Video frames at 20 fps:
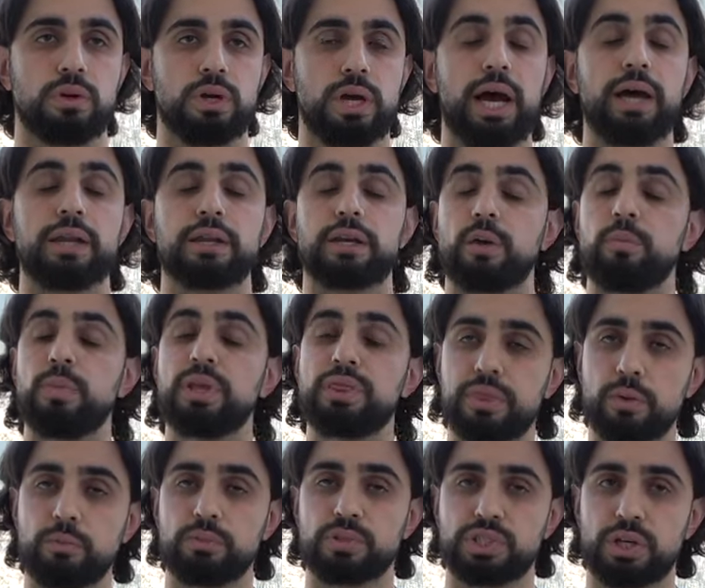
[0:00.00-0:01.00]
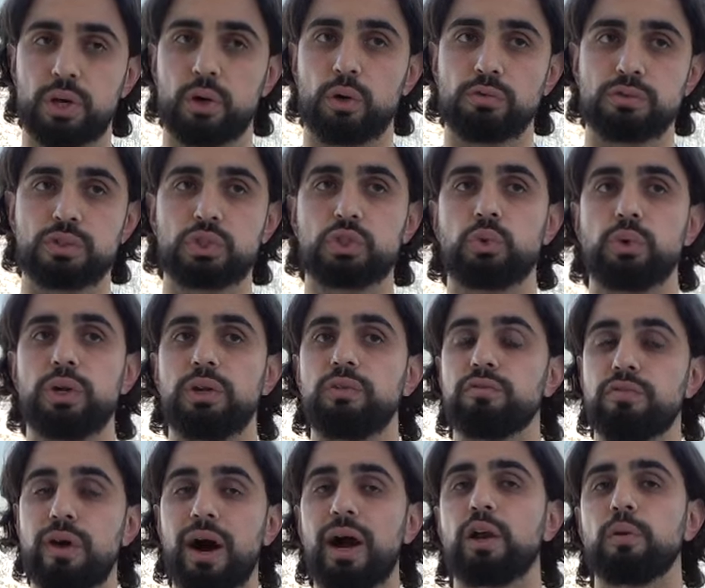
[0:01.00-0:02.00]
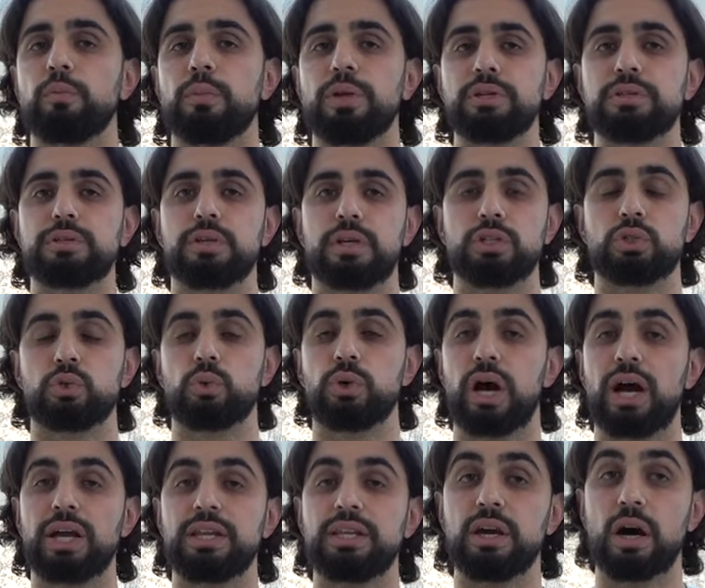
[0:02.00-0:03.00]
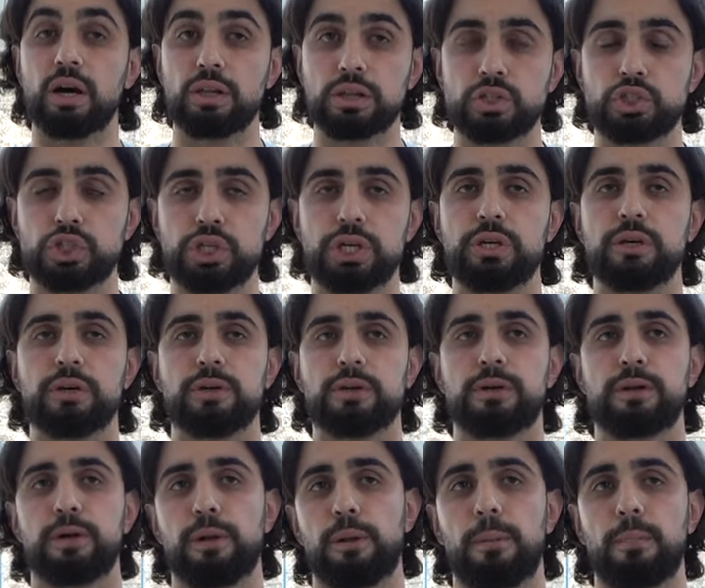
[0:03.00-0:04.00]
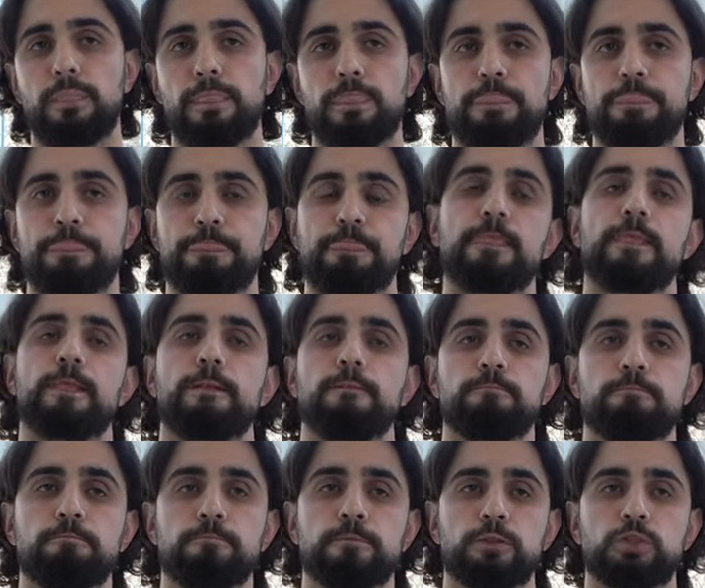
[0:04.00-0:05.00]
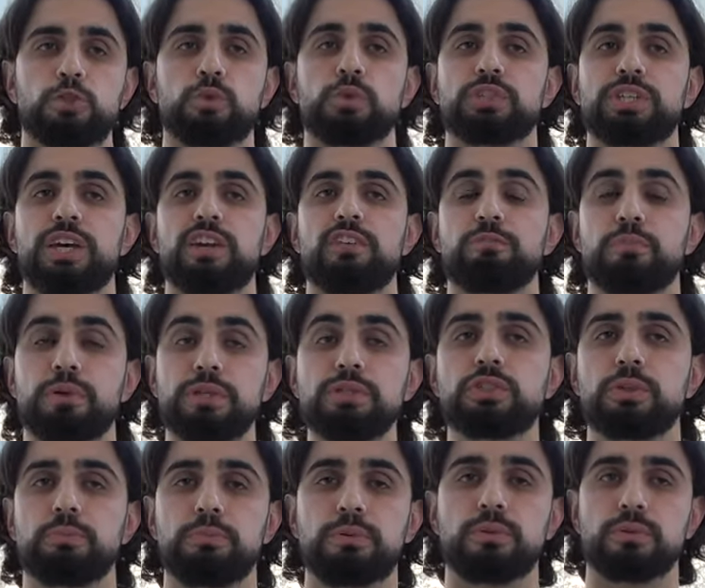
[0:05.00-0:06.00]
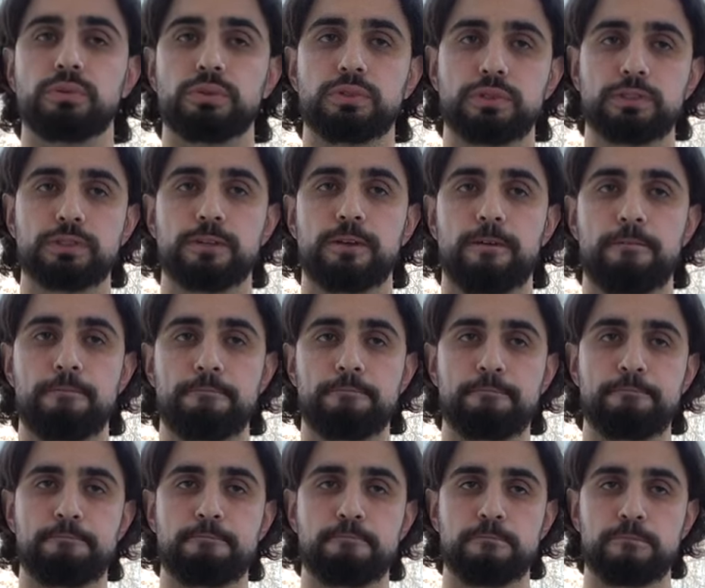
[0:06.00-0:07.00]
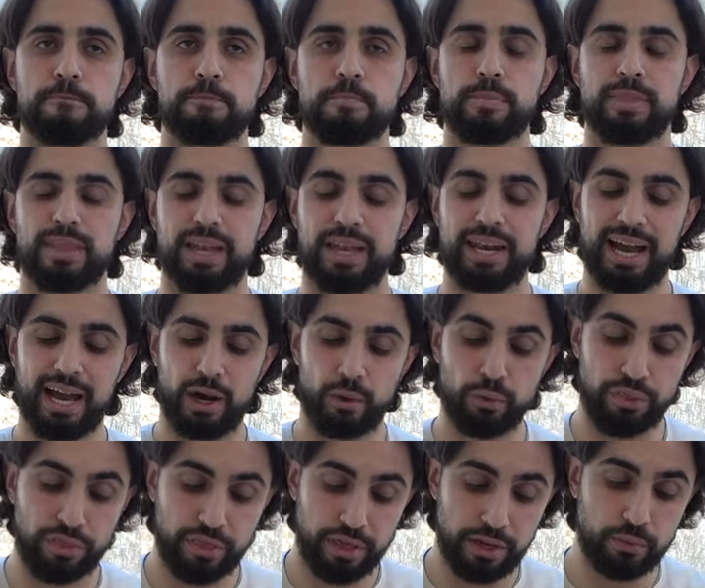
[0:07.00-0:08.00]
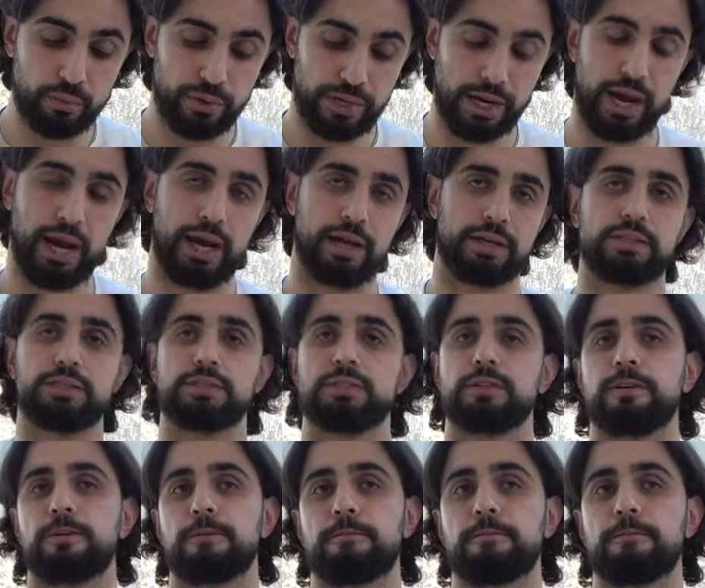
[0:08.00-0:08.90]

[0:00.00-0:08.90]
and commit themselves to an environment and to an ideology, to a set of principles, and how they react